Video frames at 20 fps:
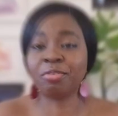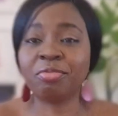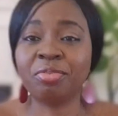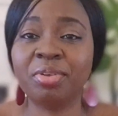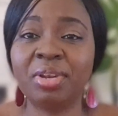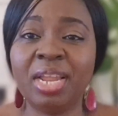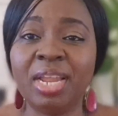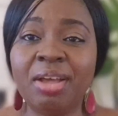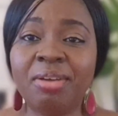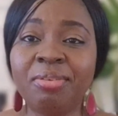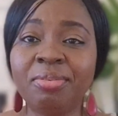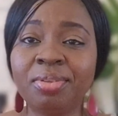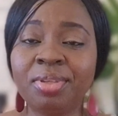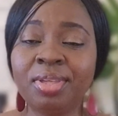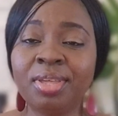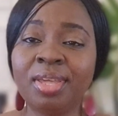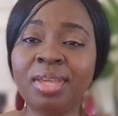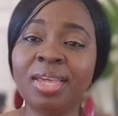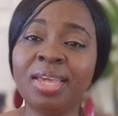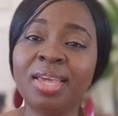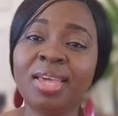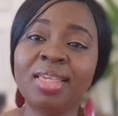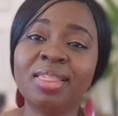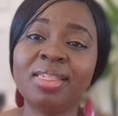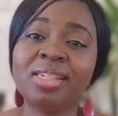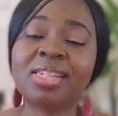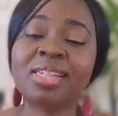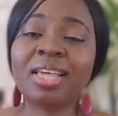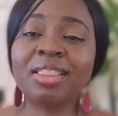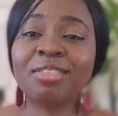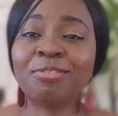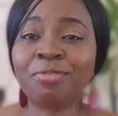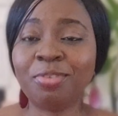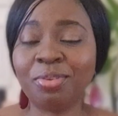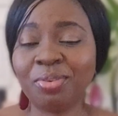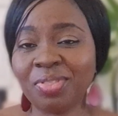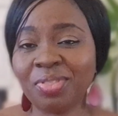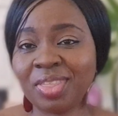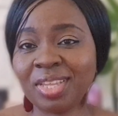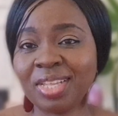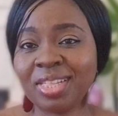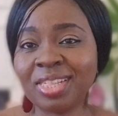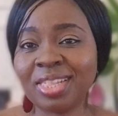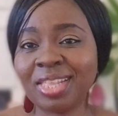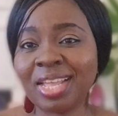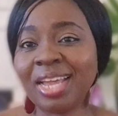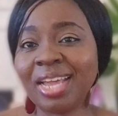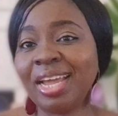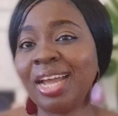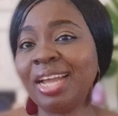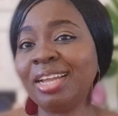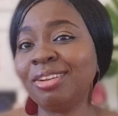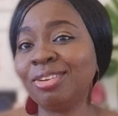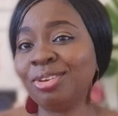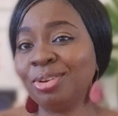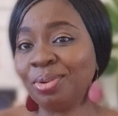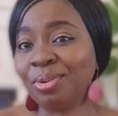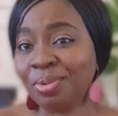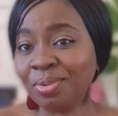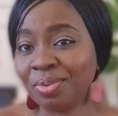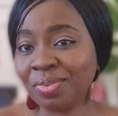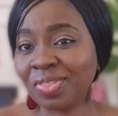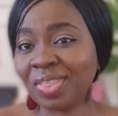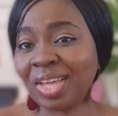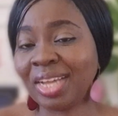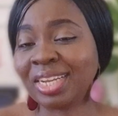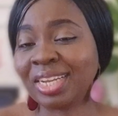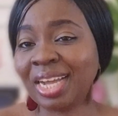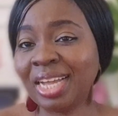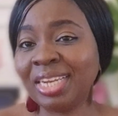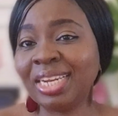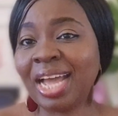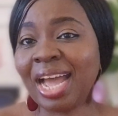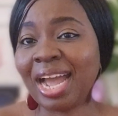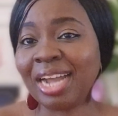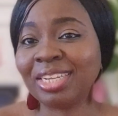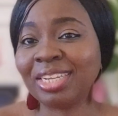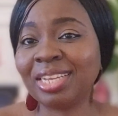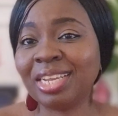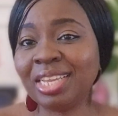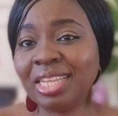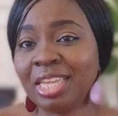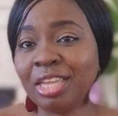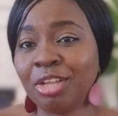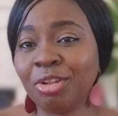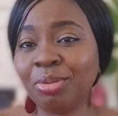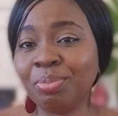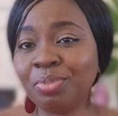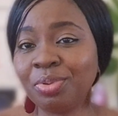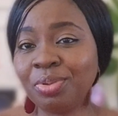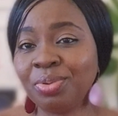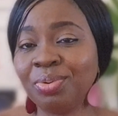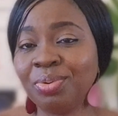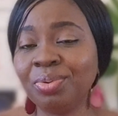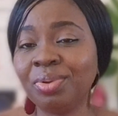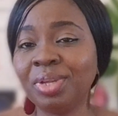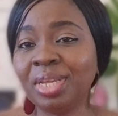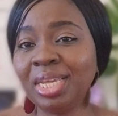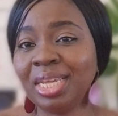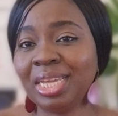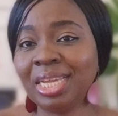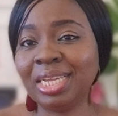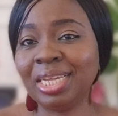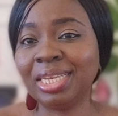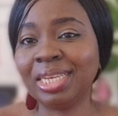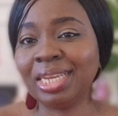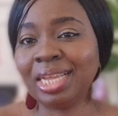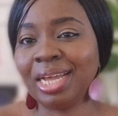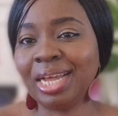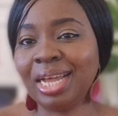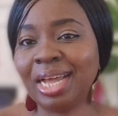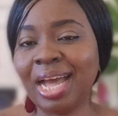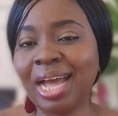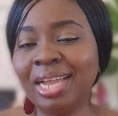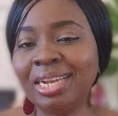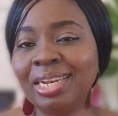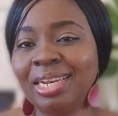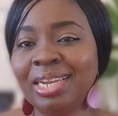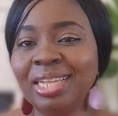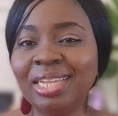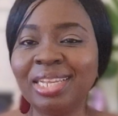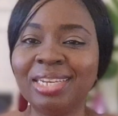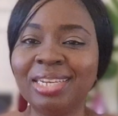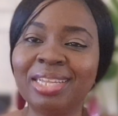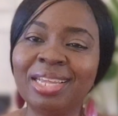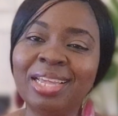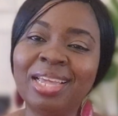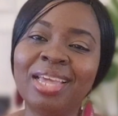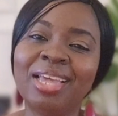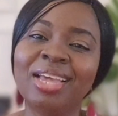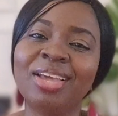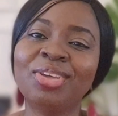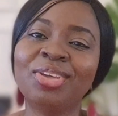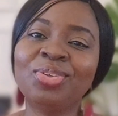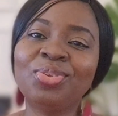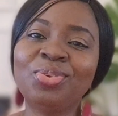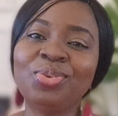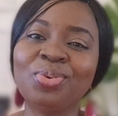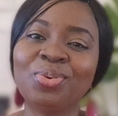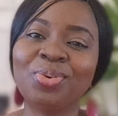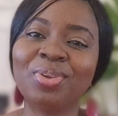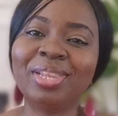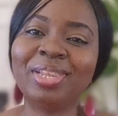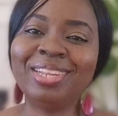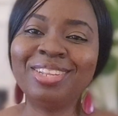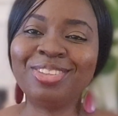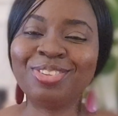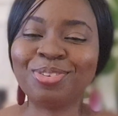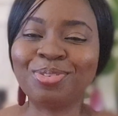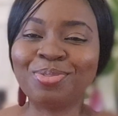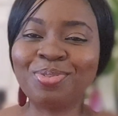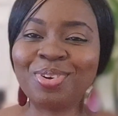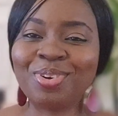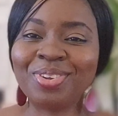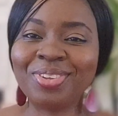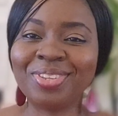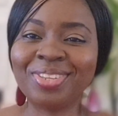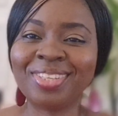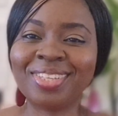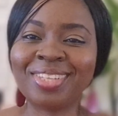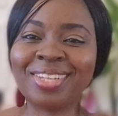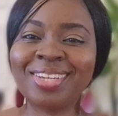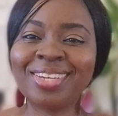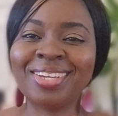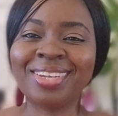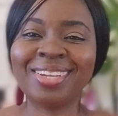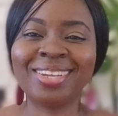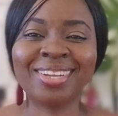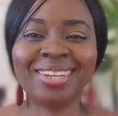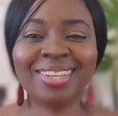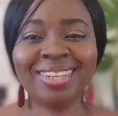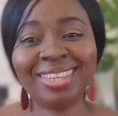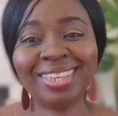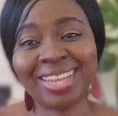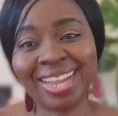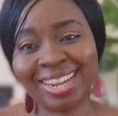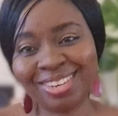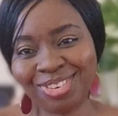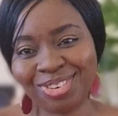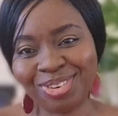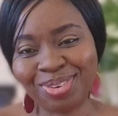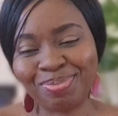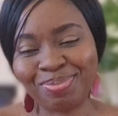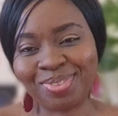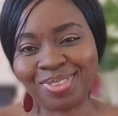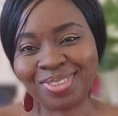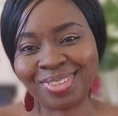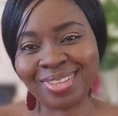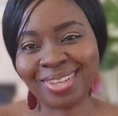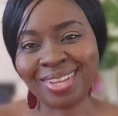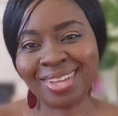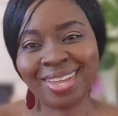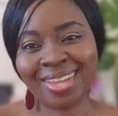for now, these are the few things that I know that can actually help you in handling your little one's tantrums.